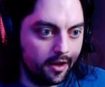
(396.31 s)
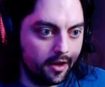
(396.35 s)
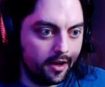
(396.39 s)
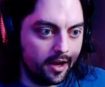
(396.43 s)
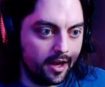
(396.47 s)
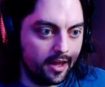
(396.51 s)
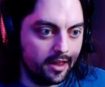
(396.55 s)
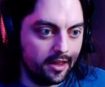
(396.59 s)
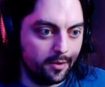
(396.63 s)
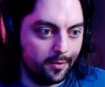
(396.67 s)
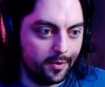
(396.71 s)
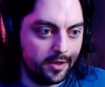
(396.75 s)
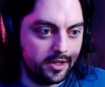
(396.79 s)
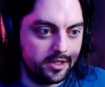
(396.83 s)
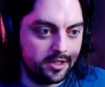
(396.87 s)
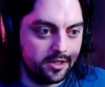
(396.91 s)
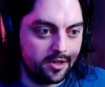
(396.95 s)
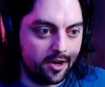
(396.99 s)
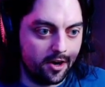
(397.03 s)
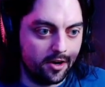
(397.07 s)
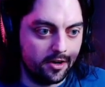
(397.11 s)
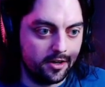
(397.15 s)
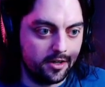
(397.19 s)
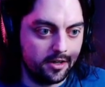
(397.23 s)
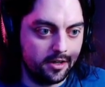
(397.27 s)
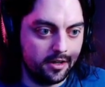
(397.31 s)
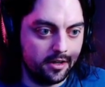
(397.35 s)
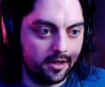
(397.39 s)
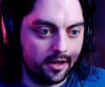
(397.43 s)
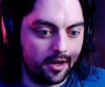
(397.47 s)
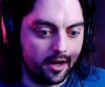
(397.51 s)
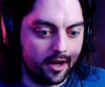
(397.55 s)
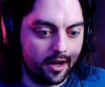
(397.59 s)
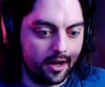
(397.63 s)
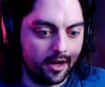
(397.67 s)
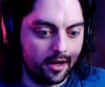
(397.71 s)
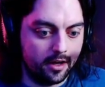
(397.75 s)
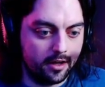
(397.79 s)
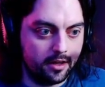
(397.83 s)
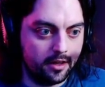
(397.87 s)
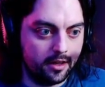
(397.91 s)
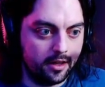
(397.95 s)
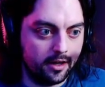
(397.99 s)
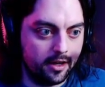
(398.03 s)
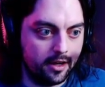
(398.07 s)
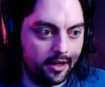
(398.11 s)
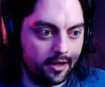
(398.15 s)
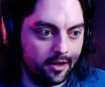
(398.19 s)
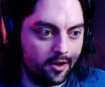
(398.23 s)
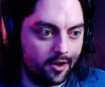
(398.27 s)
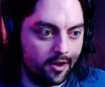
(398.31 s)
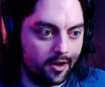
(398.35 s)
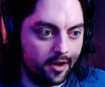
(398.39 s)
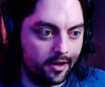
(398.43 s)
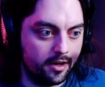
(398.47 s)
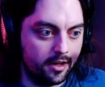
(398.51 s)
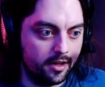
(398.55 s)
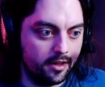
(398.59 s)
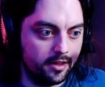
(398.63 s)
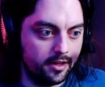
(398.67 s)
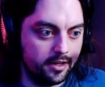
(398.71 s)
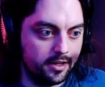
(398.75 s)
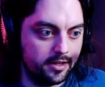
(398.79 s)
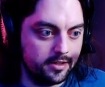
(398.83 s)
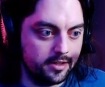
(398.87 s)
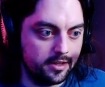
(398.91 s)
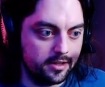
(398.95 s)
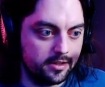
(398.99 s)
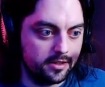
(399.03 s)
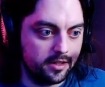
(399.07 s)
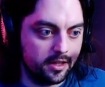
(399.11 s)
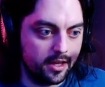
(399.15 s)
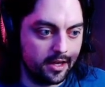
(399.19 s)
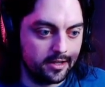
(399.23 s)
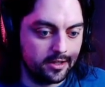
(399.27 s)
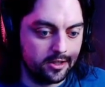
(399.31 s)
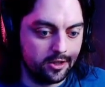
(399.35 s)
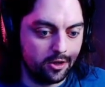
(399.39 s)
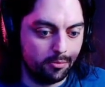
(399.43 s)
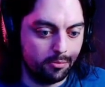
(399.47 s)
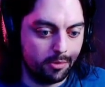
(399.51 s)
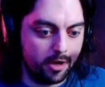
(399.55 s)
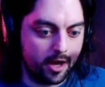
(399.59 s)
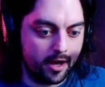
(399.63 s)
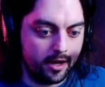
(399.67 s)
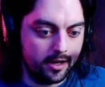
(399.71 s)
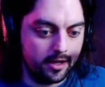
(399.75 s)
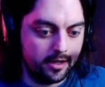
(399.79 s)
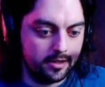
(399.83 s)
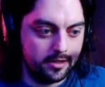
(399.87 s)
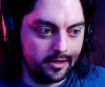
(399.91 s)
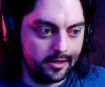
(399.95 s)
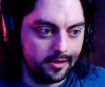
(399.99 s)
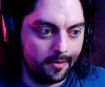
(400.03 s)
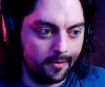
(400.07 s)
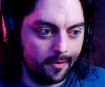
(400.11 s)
and then we start clicking on these celestial bodies.